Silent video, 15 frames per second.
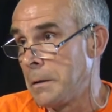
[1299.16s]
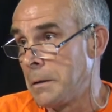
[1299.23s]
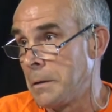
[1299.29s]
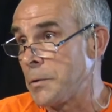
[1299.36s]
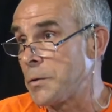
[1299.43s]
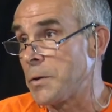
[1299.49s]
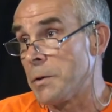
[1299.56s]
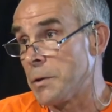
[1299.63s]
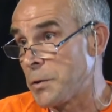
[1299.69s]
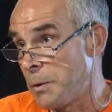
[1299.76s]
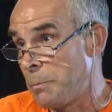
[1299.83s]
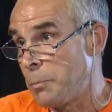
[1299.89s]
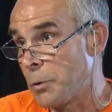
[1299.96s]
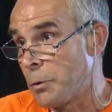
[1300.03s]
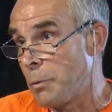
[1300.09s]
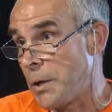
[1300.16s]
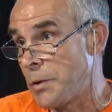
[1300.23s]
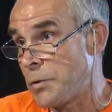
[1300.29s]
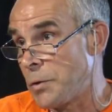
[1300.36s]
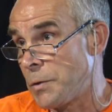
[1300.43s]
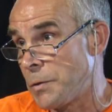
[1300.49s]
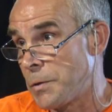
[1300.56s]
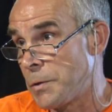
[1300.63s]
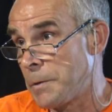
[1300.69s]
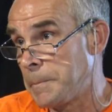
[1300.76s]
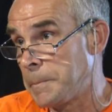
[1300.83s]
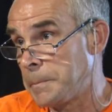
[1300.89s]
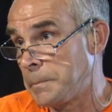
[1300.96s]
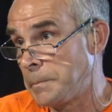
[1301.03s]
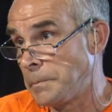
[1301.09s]
Those are the simple questions.
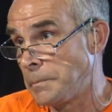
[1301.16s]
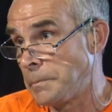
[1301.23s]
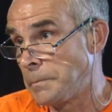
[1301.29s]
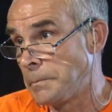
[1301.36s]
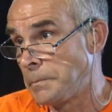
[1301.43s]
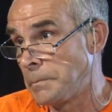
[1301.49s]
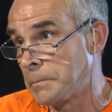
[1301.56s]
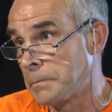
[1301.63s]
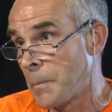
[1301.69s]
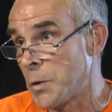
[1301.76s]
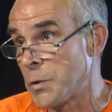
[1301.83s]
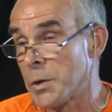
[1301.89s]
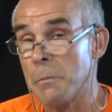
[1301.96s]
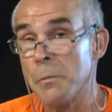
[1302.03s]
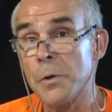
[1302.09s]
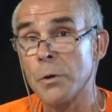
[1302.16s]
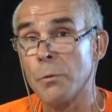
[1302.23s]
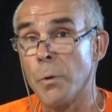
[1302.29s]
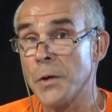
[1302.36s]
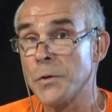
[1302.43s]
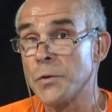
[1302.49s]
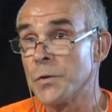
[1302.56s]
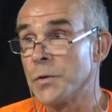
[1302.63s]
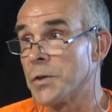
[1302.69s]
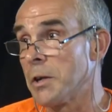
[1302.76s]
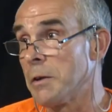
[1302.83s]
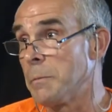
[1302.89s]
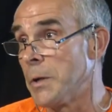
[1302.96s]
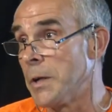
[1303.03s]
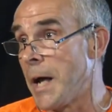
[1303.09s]
Some of the questions that
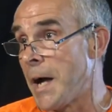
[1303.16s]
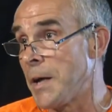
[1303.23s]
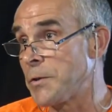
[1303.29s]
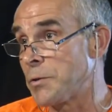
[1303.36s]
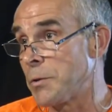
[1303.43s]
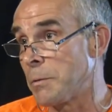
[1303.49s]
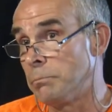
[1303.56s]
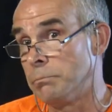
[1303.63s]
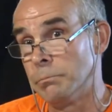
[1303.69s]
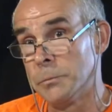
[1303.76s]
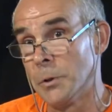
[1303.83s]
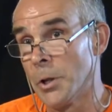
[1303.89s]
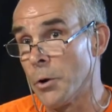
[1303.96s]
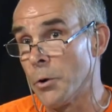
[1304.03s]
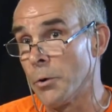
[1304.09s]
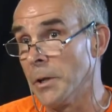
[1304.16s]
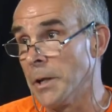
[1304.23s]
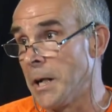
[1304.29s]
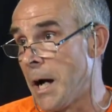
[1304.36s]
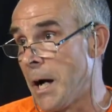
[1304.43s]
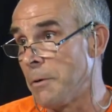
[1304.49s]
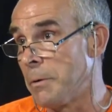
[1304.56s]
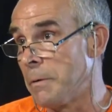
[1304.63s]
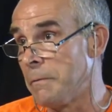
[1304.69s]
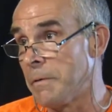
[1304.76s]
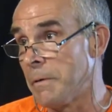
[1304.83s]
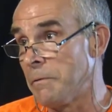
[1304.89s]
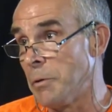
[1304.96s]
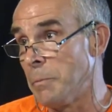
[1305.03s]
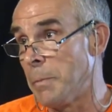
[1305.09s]
have been asked are literally
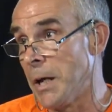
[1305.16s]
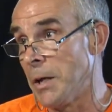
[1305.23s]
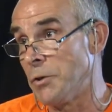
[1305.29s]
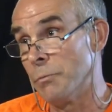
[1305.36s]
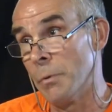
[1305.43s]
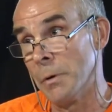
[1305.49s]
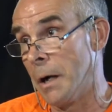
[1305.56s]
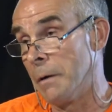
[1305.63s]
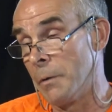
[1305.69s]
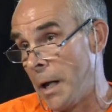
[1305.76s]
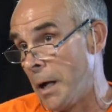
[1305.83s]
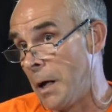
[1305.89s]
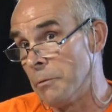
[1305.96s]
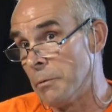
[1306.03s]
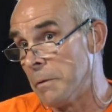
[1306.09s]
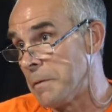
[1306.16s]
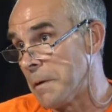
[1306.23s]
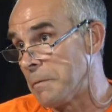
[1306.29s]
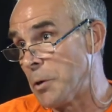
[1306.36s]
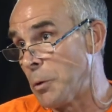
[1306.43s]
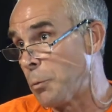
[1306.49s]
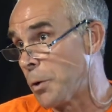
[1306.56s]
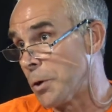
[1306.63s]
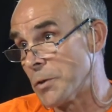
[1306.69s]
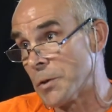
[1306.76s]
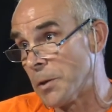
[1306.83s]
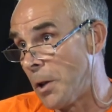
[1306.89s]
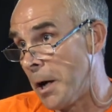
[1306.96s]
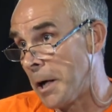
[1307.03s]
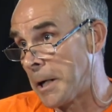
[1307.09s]
150
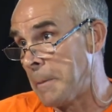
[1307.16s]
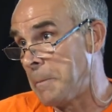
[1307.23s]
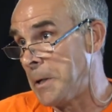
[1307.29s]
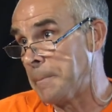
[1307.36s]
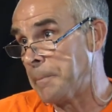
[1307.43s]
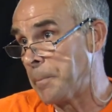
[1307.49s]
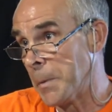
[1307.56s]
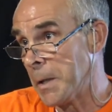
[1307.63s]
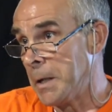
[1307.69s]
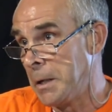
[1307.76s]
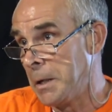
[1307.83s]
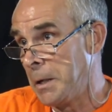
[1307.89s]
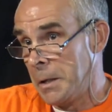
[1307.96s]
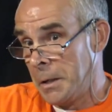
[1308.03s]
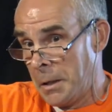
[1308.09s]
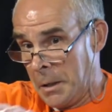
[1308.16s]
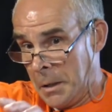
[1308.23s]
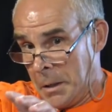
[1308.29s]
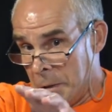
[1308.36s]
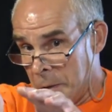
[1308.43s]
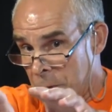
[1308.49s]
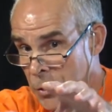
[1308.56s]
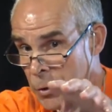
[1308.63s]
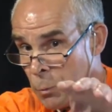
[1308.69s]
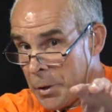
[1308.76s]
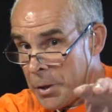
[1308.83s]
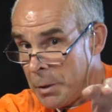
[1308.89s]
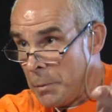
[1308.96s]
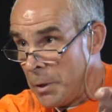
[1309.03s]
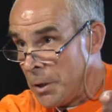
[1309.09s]
words long. I mean, this is
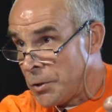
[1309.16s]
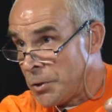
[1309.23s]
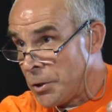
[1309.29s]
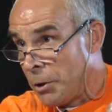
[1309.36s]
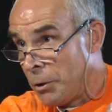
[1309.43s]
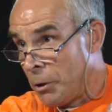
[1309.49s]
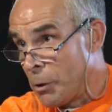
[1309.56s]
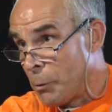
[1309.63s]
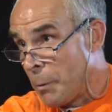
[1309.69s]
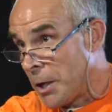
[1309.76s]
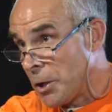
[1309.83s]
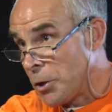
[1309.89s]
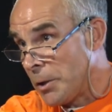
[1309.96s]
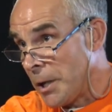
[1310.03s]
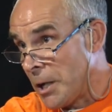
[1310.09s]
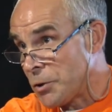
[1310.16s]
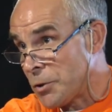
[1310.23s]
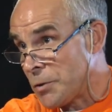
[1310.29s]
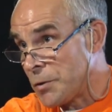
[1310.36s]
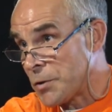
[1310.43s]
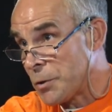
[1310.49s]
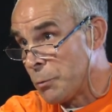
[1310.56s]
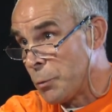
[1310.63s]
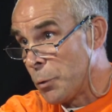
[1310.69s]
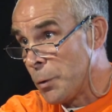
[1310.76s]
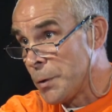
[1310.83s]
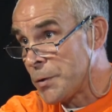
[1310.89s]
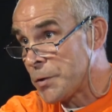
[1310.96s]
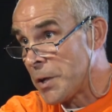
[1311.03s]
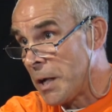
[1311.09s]
what the ministerial regulations and
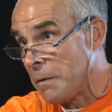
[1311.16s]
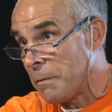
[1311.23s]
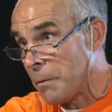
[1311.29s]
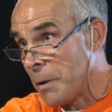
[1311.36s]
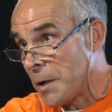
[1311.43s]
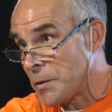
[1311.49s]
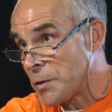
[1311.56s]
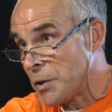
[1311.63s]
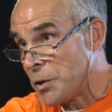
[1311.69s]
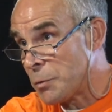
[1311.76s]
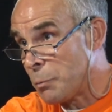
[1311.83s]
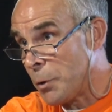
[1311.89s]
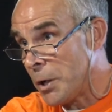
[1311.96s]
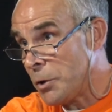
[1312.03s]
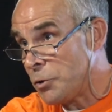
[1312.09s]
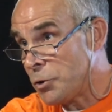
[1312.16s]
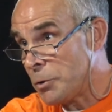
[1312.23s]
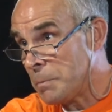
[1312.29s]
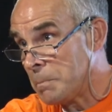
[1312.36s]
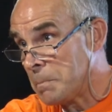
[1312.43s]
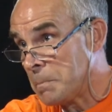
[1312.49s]
rules say for Estes Bridge.